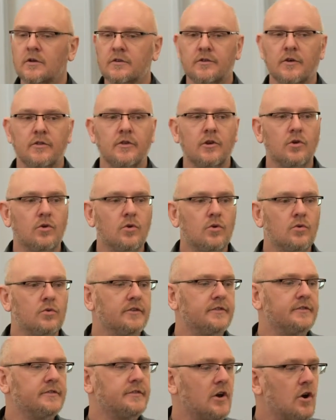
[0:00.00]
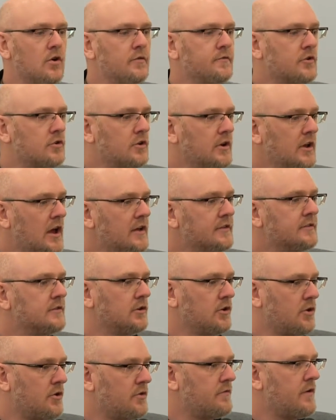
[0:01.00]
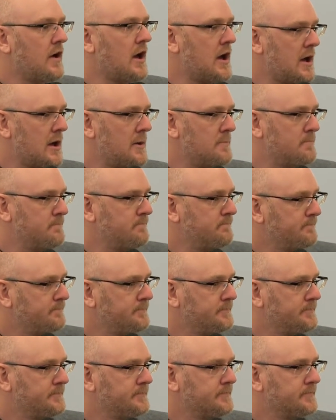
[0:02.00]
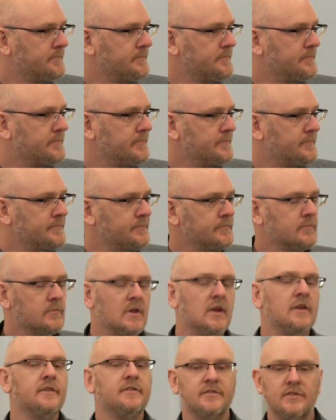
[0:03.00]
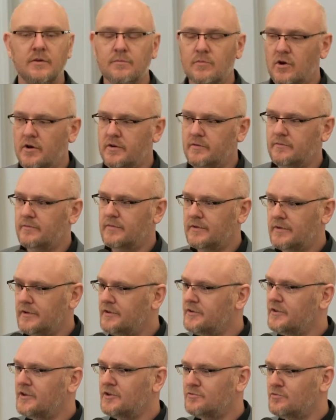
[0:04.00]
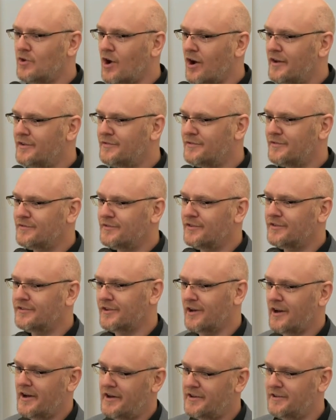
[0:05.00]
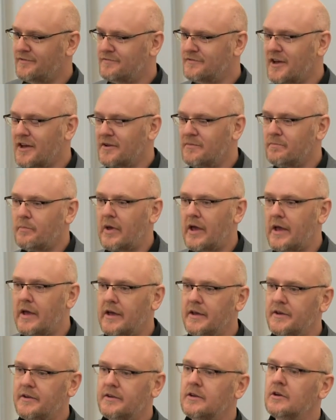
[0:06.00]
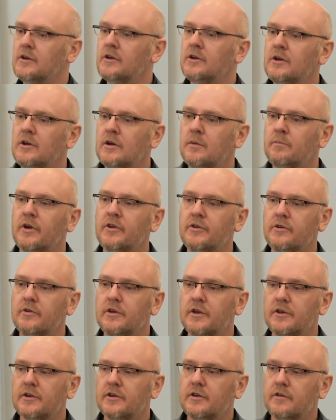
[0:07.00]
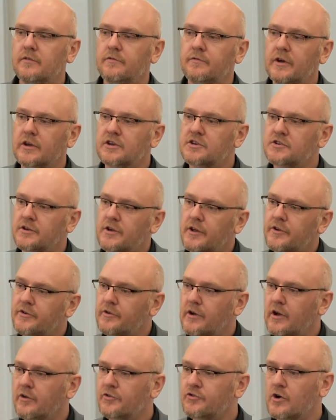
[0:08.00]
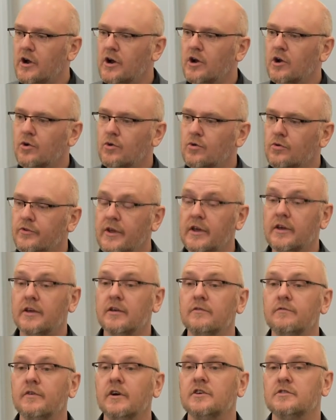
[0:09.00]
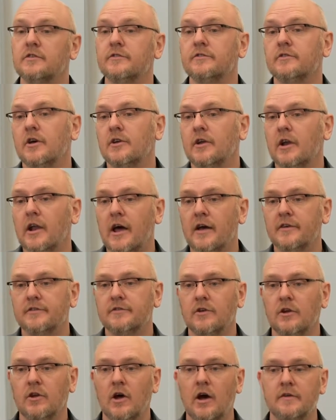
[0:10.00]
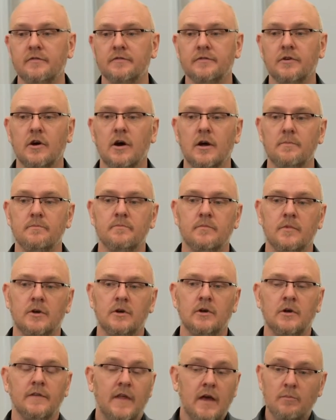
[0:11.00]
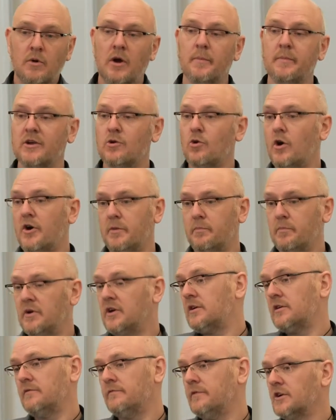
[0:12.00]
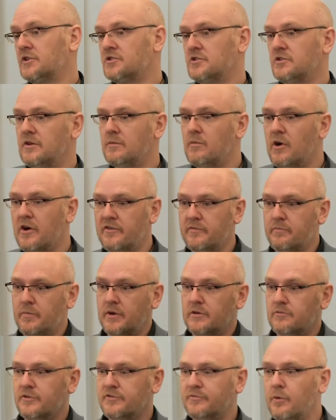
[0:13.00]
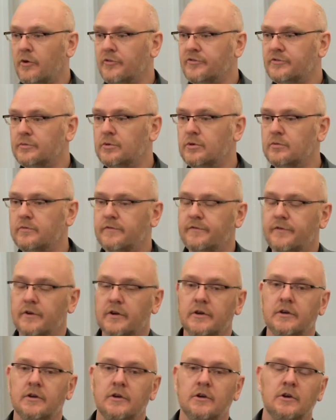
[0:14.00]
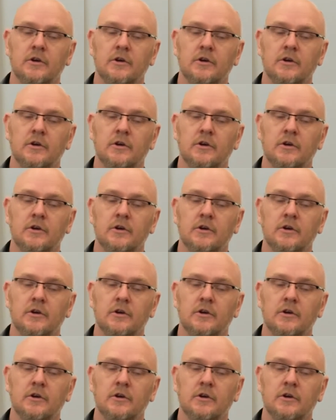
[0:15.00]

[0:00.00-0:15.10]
So the law itself creates a lot of harm. Yes, you might, in the eyes of society, have done bad. But you get a conviction under our drug law, and that conviction's going to last a lifetime. That might be quite a big conviction. You might have been responsible for